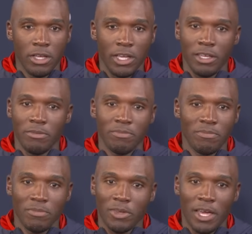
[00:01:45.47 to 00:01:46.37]
and
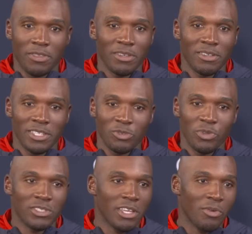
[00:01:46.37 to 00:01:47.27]
we have to, as
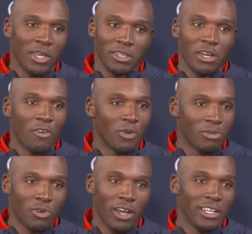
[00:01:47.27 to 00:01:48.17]
we say, we have to cover him
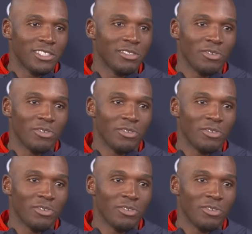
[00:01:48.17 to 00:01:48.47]
twice.